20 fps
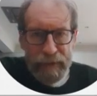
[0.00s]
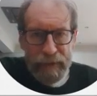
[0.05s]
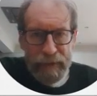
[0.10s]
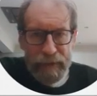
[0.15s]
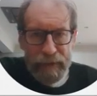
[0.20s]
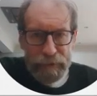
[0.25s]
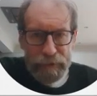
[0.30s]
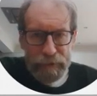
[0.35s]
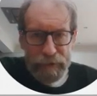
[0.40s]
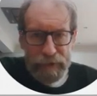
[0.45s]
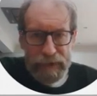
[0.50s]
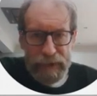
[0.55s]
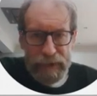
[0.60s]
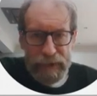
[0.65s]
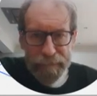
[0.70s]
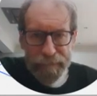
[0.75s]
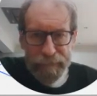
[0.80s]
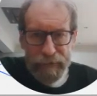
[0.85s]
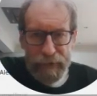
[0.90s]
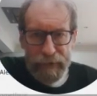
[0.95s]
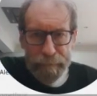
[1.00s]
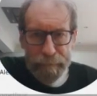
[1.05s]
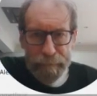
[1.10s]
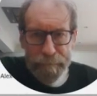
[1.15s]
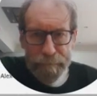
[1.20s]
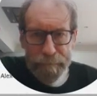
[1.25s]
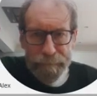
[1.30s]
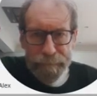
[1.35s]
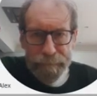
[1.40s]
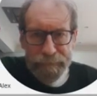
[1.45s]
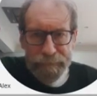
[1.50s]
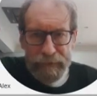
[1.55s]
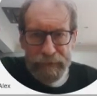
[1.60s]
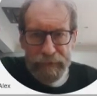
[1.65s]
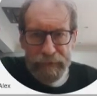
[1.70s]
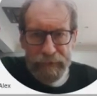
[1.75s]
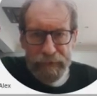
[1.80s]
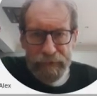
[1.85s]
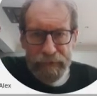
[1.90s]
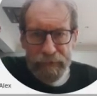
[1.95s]
I just want to cover
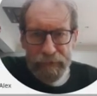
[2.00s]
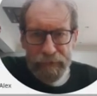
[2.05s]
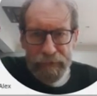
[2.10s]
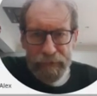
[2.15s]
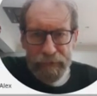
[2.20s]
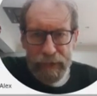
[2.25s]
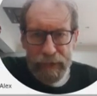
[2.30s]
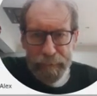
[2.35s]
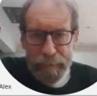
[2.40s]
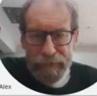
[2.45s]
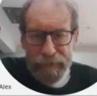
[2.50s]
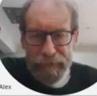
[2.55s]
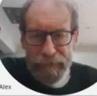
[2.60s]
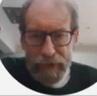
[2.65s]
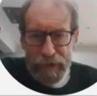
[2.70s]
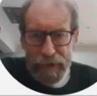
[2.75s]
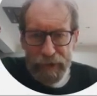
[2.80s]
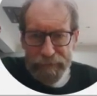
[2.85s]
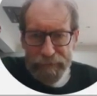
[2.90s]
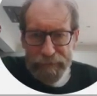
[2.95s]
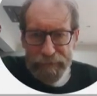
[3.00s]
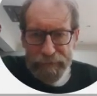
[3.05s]
some of the kind of